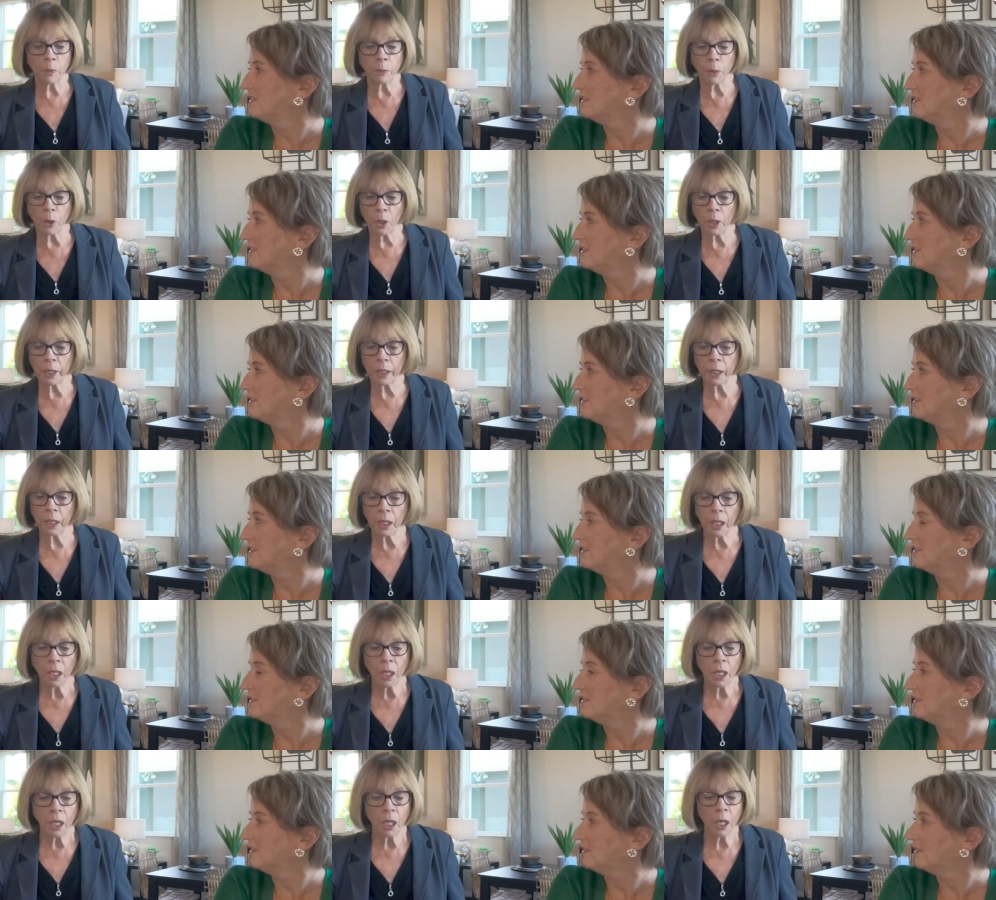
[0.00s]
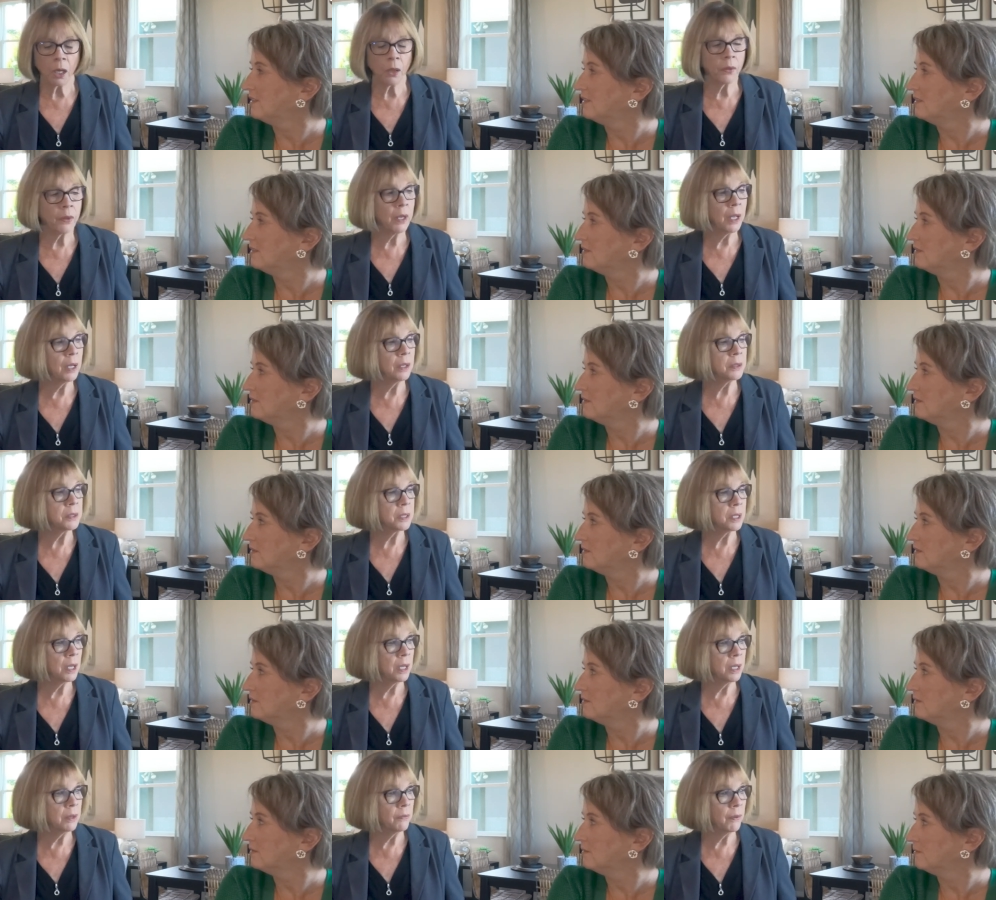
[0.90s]
Speaker 1: we bought it, on the
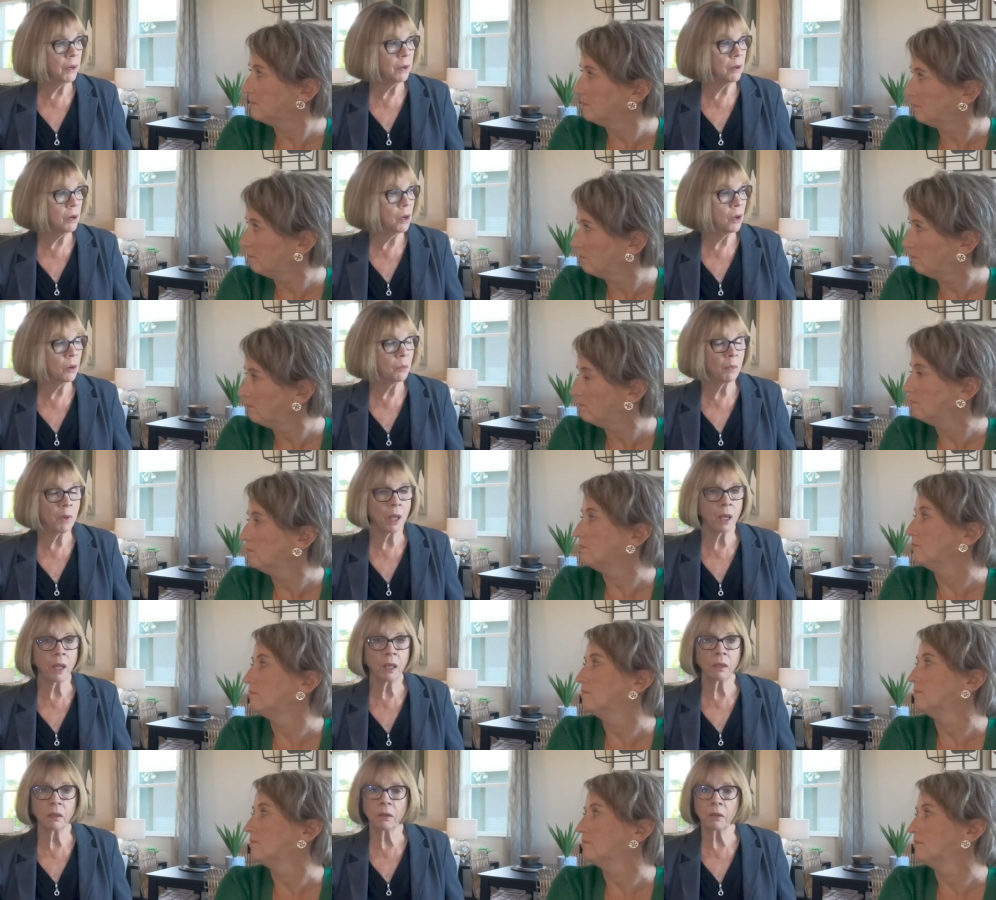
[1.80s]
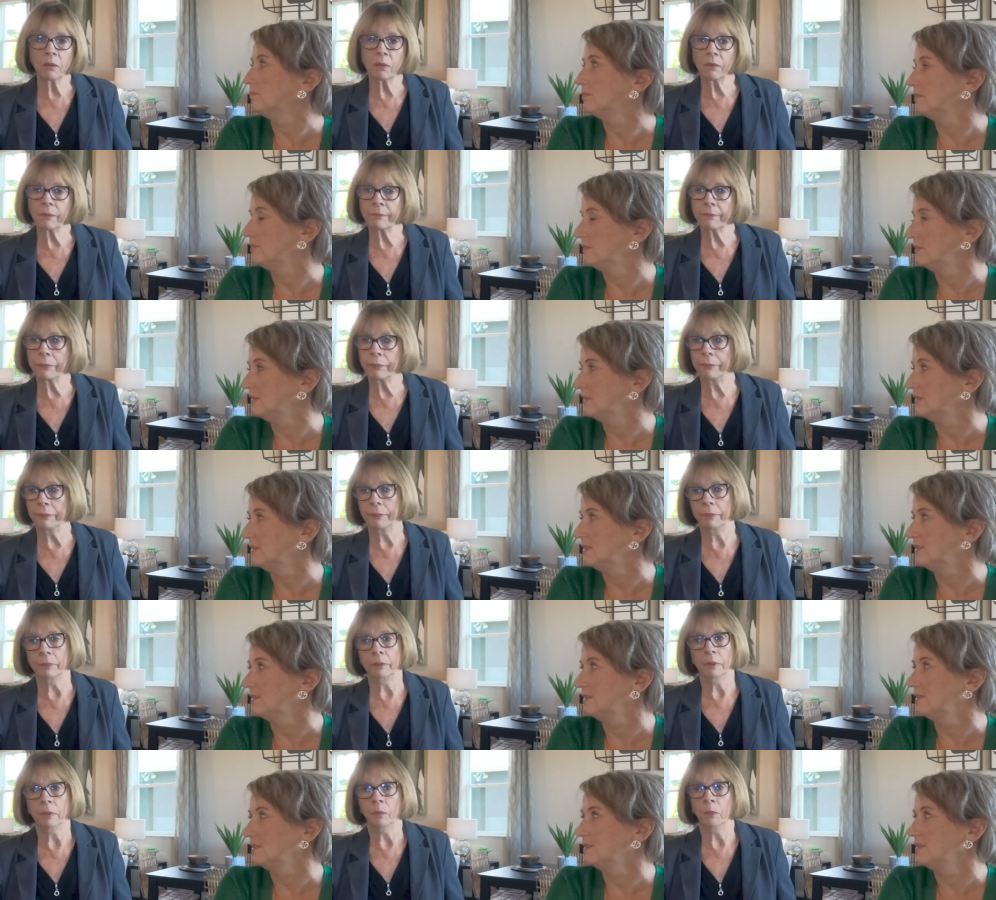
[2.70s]
outside of our home, and
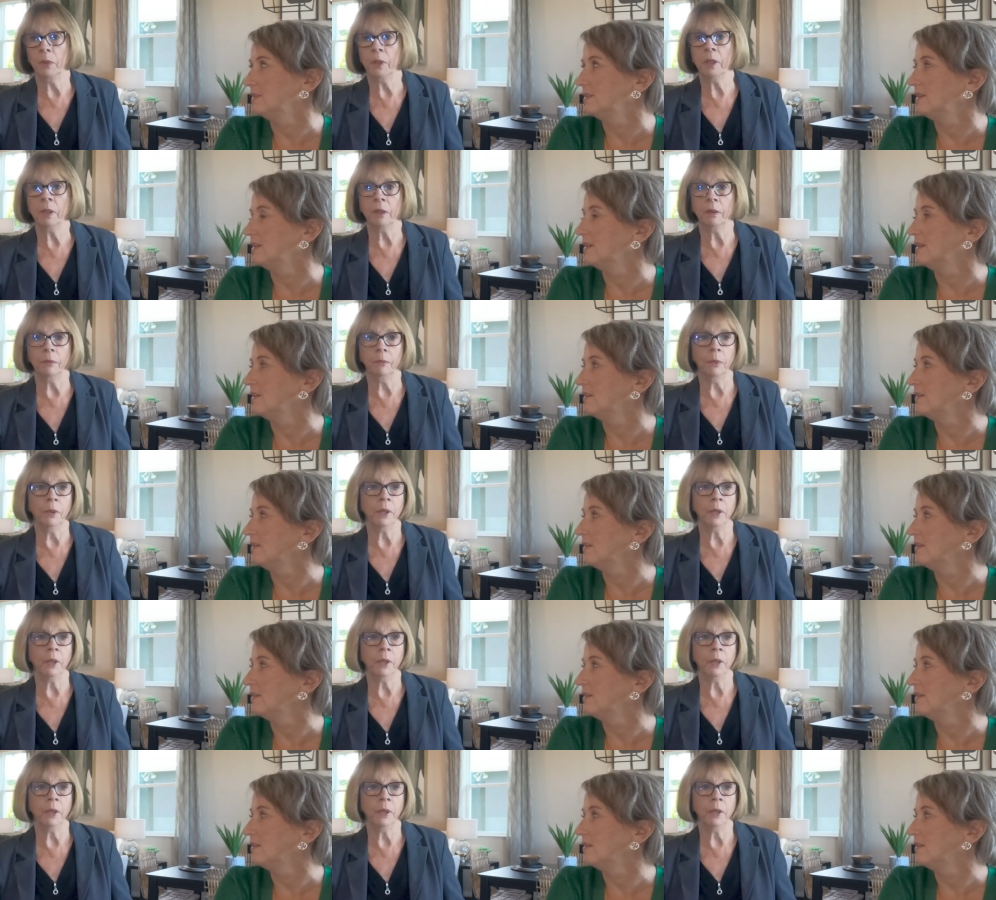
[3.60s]
we